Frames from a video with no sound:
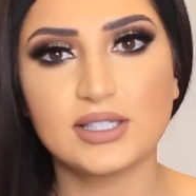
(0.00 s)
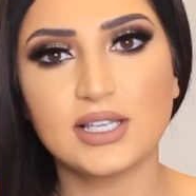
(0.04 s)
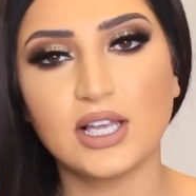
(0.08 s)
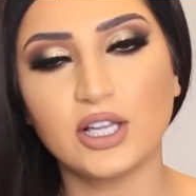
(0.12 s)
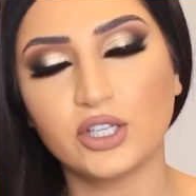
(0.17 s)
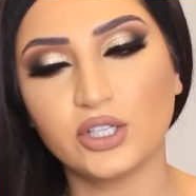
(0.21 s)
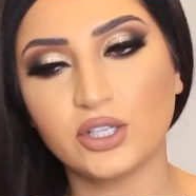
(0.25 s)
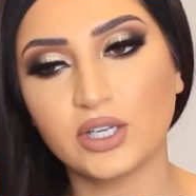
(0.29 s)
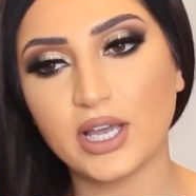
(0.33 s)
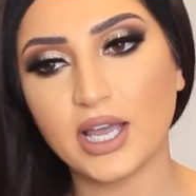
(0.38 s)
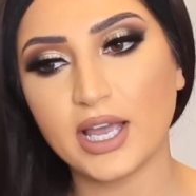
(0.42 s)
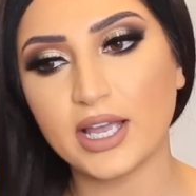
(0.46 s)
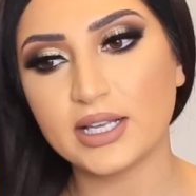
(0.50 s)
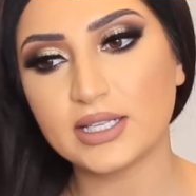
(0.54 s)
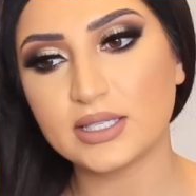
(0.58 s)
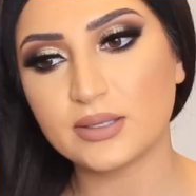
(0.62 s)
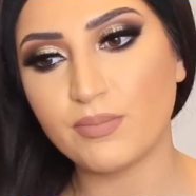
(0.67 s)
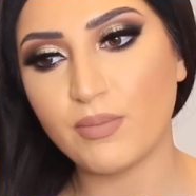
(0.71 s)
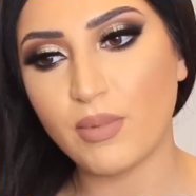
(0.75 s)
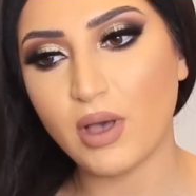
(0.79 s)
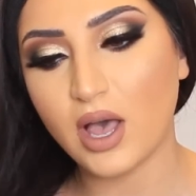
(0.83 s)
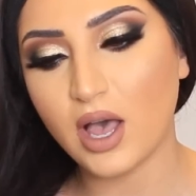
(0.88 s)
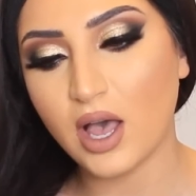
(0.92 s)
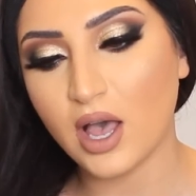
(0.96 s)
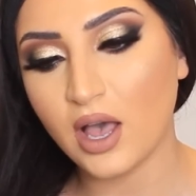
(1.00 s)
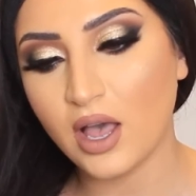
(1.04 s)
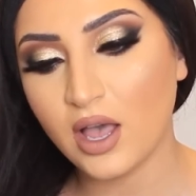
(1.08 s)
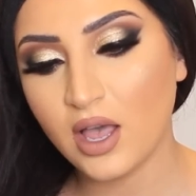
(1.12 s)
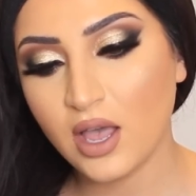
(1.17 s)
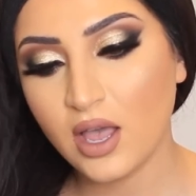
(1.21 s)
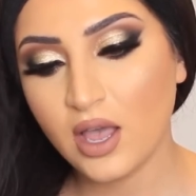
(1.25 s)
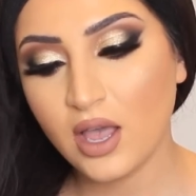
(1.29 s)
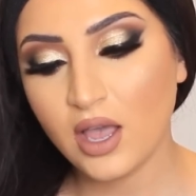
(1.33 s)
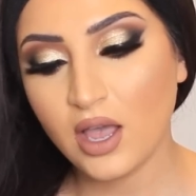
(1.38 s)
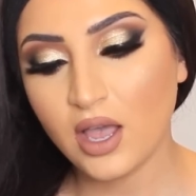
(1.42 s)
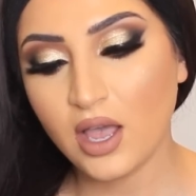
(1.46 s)
to tell you guys, but
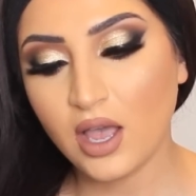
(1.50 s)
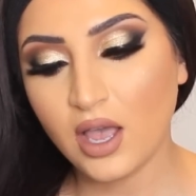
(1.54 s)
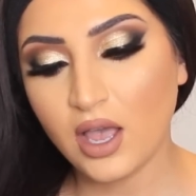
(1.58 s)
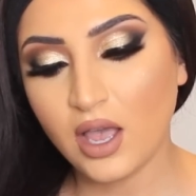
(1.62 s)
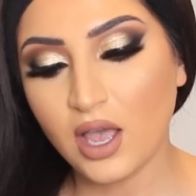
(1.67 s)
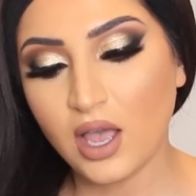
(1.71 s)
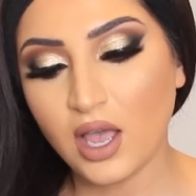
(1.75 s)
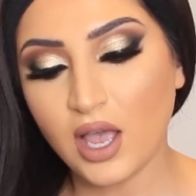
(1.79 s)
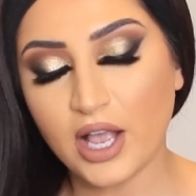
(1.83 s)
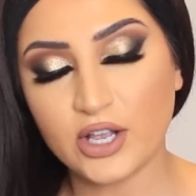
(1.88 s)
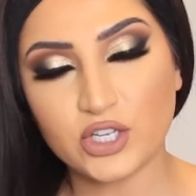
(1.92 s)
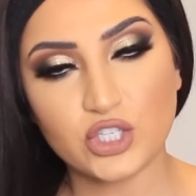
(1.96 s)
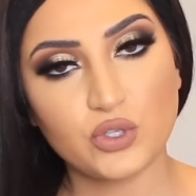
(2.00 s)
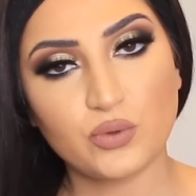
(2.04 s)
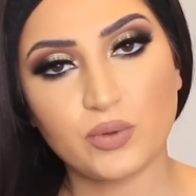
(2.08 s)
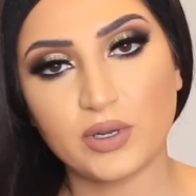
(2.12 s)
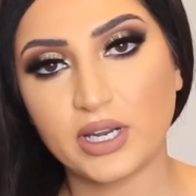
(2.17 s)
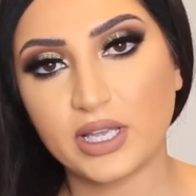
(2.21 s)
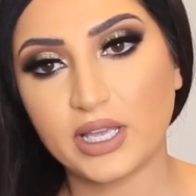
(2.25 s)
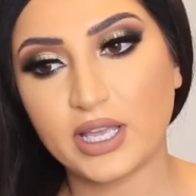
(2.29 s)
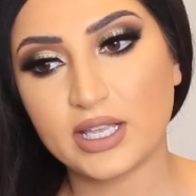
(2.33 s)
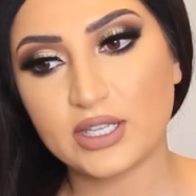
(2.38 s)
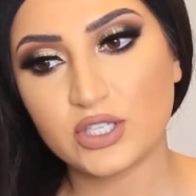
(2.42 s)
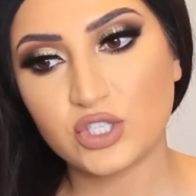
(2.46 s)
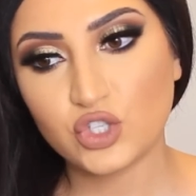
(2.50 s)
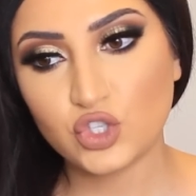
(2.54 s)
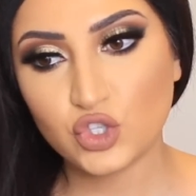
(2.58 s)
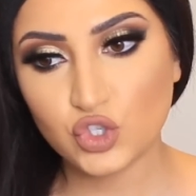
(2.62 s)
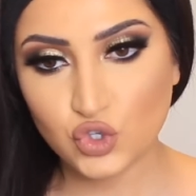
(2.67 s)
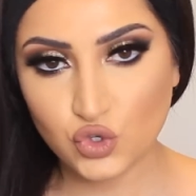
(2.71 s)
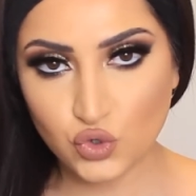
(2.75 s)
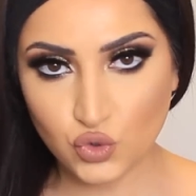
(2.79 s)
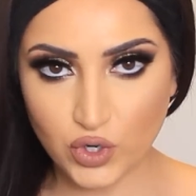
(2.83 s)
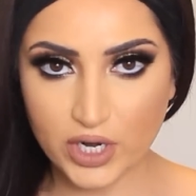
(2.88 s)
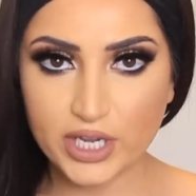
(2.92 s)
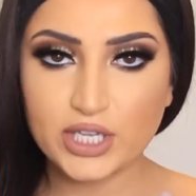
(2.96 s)
I just want to get
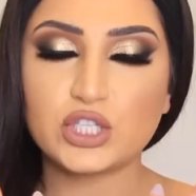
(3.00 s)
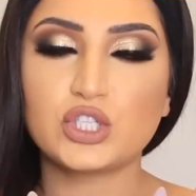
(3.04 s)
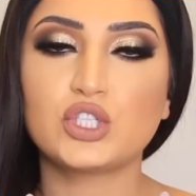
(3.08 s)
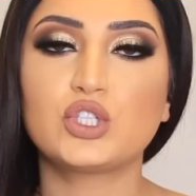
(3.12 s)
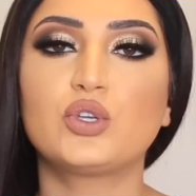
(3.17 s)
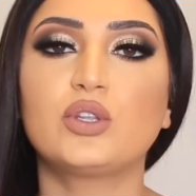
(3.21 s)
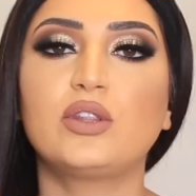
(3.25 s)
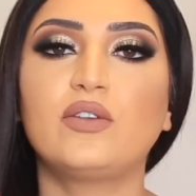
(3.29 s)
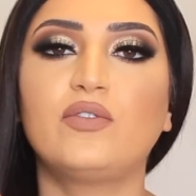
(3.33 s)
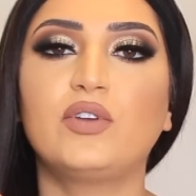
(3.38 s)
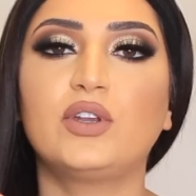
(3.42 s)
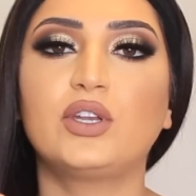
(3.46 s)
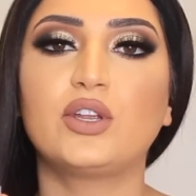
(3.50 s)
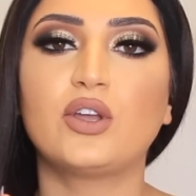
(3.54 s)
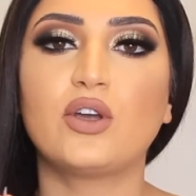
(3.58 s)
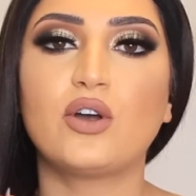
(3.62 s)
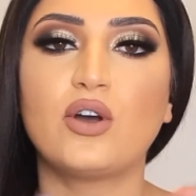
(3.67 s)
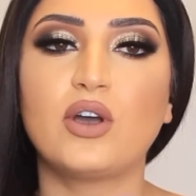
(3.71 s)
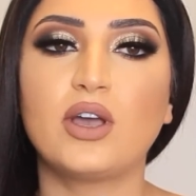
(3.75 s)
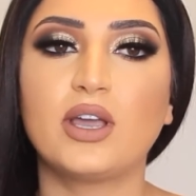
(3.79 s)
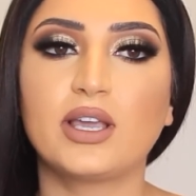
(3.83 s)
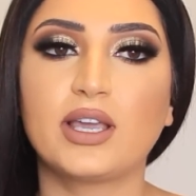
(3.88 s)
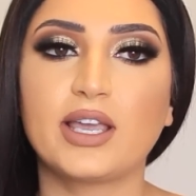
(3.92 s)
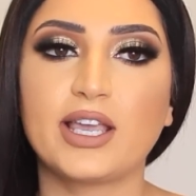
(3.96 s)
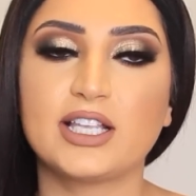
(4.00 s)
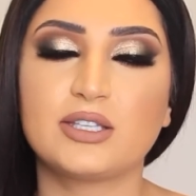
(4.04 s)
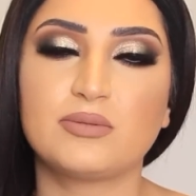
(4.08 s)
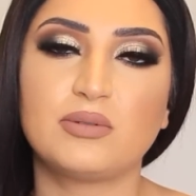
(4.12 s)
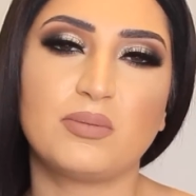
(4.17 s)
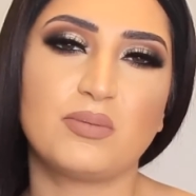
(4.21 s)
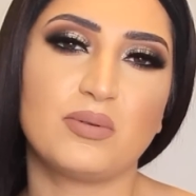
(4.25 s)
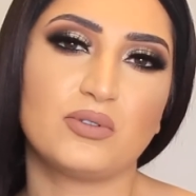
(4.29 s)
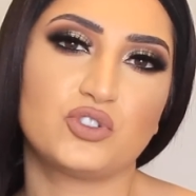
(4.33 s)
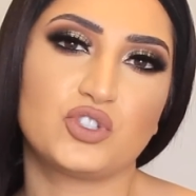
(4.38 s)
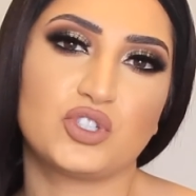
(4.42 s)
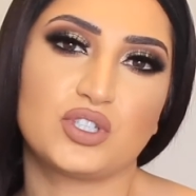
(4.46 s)
straight to the video in case
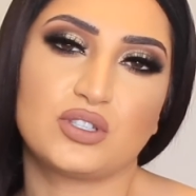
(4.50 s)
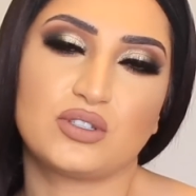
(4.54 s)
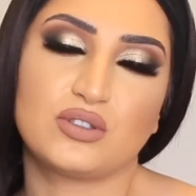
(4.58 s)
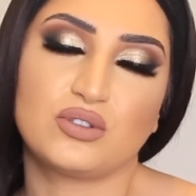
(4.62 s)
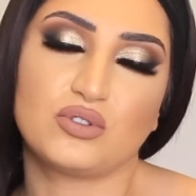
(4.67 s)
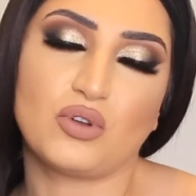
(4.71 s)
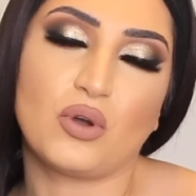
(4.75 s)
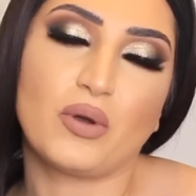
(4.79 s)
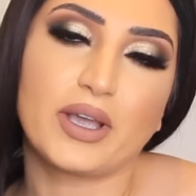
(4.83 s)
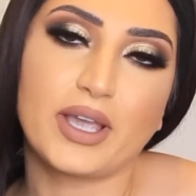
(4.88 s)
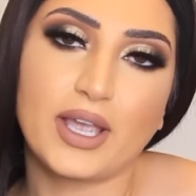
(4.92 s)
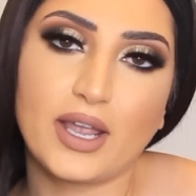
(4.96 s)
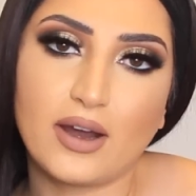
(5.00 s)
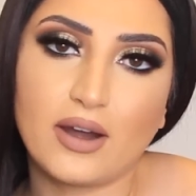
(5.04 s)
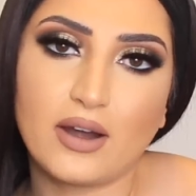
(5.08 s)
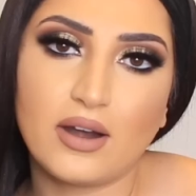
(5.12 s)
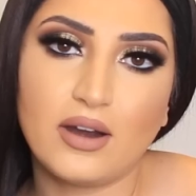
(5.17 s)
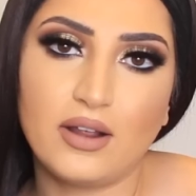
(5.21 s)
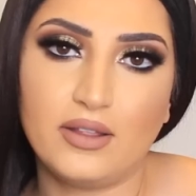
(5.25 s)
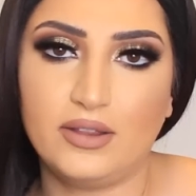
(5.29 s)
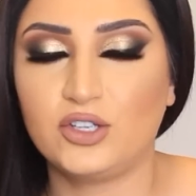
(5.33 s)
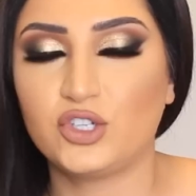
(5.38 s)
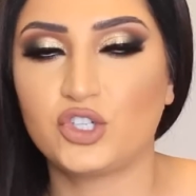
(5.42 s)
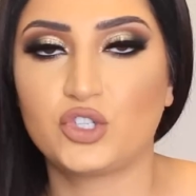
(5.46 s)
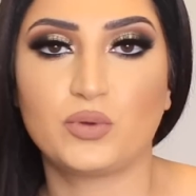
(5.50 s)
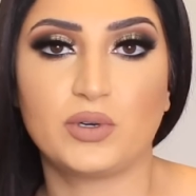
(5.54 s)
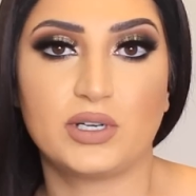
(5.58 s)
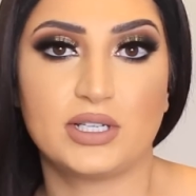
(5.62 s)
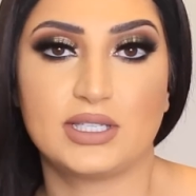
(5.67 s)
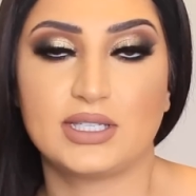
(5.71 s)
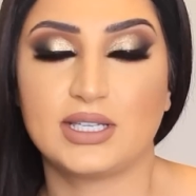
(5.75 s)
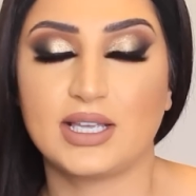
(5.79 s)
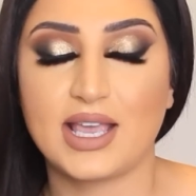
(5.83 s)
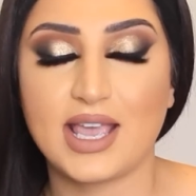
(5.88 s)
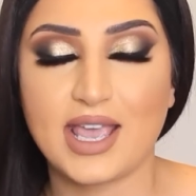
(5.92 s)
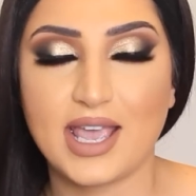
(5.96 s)
people just don't care and they just
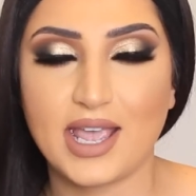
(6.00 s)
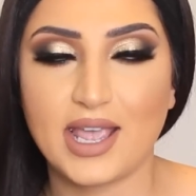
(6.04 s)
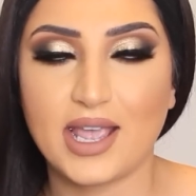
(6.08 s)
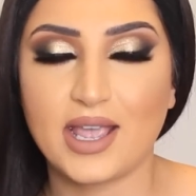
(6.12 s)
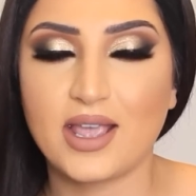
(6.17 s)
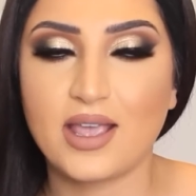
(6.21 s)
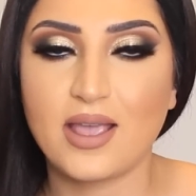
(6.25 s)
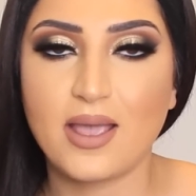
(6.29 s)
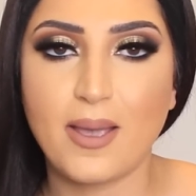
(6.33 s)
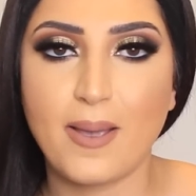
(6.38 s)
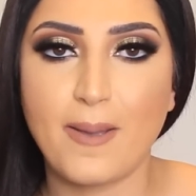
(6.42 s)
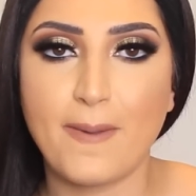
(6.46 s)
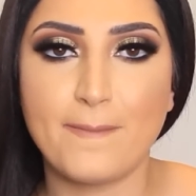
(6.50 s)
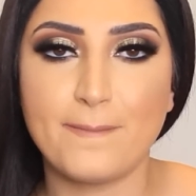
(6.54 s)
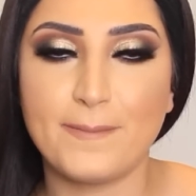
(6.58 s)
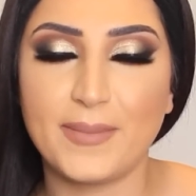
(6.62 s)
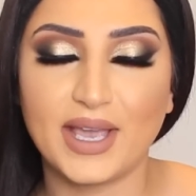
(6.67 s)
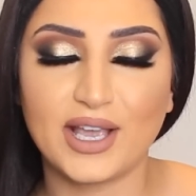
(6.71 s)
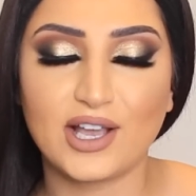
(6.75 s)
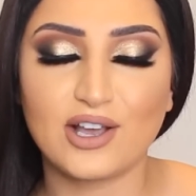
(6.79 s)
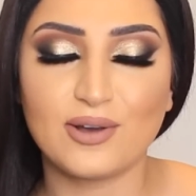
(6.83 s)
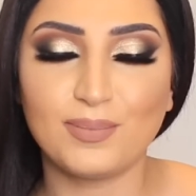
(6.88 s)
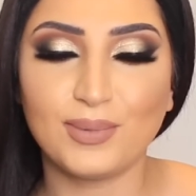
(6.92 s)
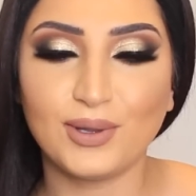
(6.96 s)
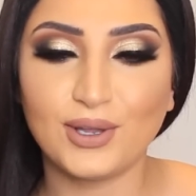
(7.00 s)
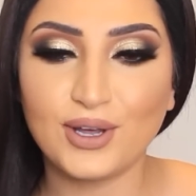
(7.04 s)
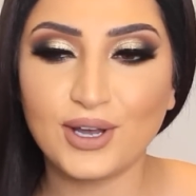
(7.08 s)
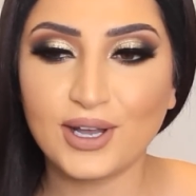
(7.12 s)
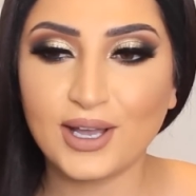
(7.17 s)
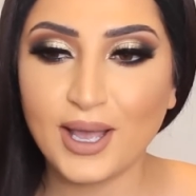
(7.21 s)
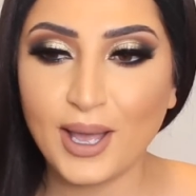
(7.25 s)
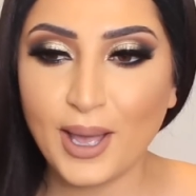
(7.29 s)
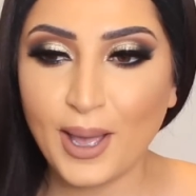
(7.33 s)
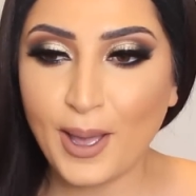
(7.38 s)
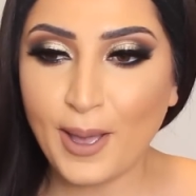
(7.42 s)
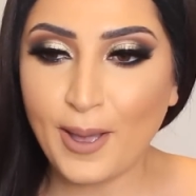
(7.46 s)
want to see a makeup
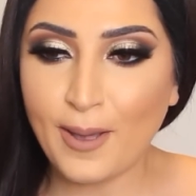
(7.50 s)
look.